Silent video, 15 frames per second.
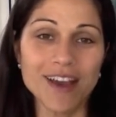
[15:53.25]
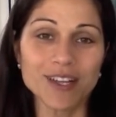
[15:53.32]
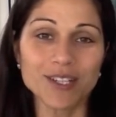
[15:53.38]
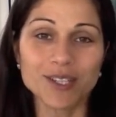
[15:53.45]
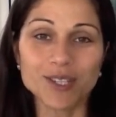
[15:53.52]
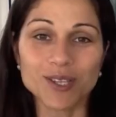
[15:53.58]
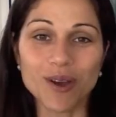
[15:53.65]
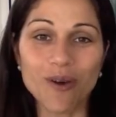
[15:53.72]

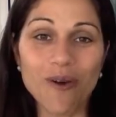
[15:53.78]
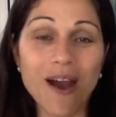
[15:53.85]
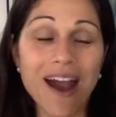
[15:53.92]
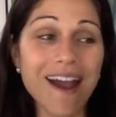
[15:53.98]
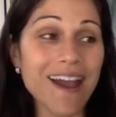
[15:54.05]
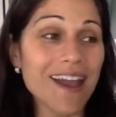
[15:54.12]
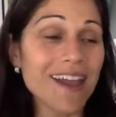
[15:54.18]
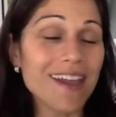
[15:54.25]
So
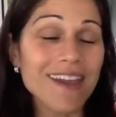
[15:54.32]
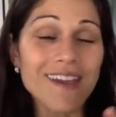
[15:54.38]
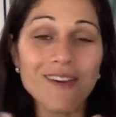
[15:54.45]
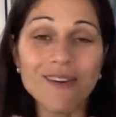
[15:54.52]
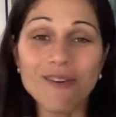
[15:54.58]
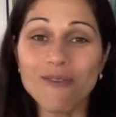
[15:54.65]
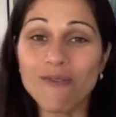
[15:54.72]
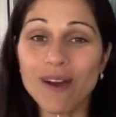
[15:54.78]
I
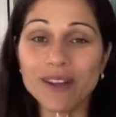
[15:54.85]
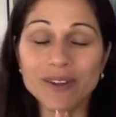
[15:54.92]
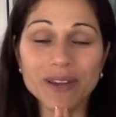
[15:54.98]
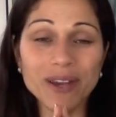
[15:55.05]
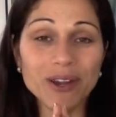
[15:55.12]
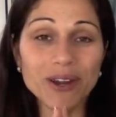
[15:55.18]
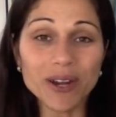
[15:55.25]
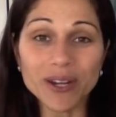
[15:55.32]
want to
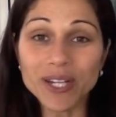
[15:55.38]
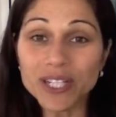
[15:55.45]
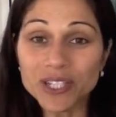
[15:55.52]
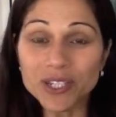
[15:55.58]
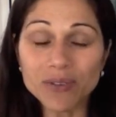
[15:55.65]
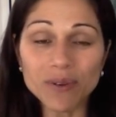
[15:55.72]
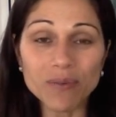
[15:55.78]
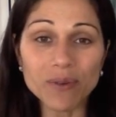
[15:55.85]
encourage
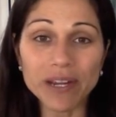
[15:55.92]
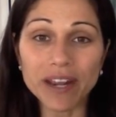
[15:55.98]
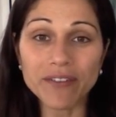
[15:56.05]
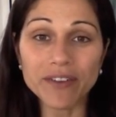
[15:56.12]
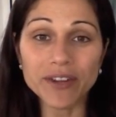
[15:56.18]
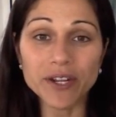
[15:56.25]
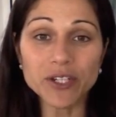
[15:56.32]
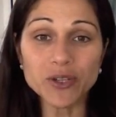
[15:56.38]
you in whatever
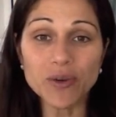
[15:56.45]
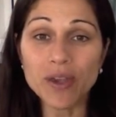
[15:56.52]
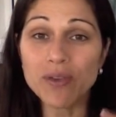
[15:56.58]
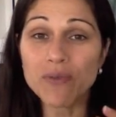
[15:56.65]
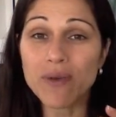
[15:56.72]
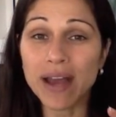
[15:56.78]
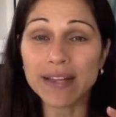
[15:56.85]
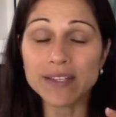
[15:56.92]
you're doing.
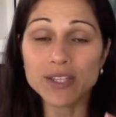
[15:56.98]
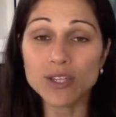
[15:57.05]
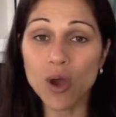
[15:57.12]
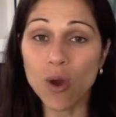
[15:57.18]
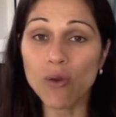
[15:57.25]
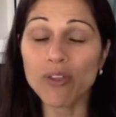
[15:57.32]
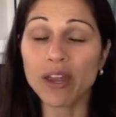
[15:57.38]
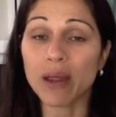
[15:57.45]
You guys
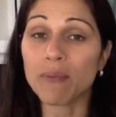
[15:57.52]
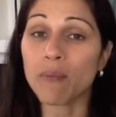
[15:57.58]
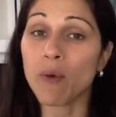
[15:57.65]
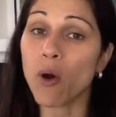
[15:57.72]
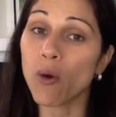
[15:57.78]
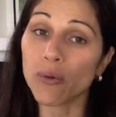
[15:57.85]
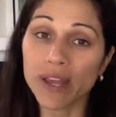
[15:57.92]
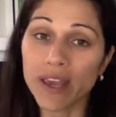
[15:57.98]
know that I'm
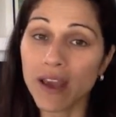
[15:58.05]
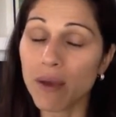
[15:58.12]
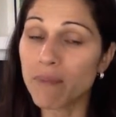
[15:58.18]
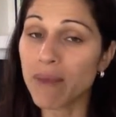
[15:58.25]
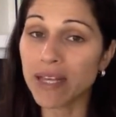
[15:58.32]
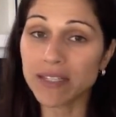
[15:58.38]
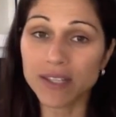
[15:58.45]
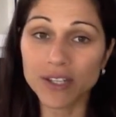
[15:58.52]
only a
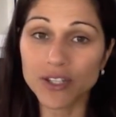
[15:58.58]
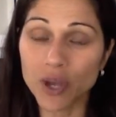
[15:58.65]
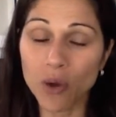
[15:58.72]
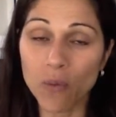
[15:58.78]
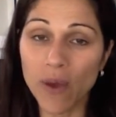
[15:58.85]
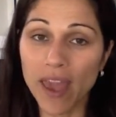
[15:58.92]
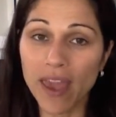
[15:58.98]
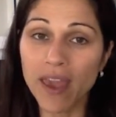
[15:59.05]
message
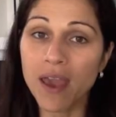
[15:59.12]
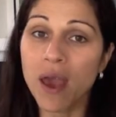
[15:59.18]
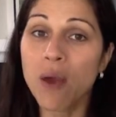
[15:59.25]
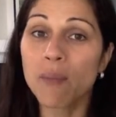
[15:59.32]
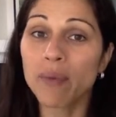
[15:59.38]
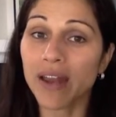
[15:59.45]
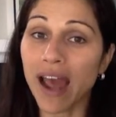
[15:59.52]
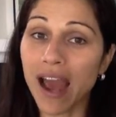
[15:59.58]
away,
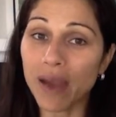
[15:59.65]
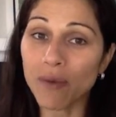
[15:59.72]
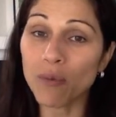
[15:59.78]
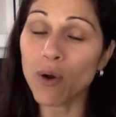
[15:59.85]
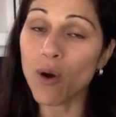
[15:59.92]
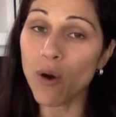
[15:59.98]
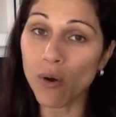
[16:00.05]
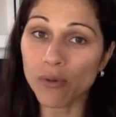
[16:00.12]
but I
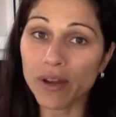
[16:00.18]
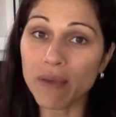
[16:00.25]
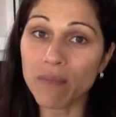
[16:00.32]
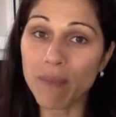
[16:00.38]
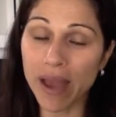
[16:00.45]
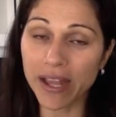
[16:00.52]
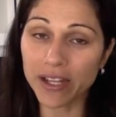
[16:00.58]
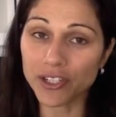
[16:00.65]
will only
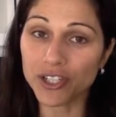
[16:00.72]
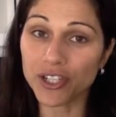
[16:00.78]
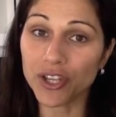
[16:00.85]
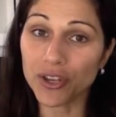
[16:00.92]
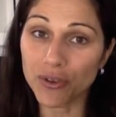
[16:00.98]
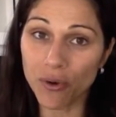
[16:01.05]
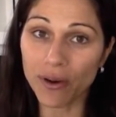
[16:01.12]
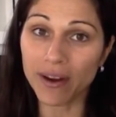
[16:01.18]
match
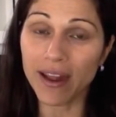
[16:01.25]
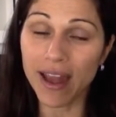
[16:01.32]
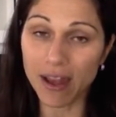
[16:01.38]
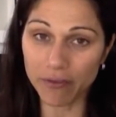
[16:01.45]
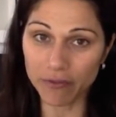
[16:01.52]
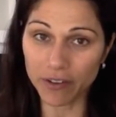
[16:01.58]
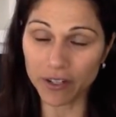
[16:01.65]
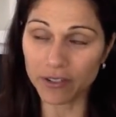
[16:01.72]
your
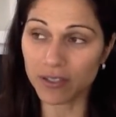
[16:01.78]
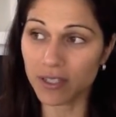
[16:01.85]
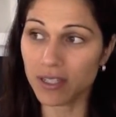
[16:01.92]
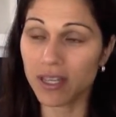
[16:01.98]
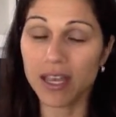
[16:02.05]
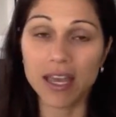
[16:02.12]
efforts.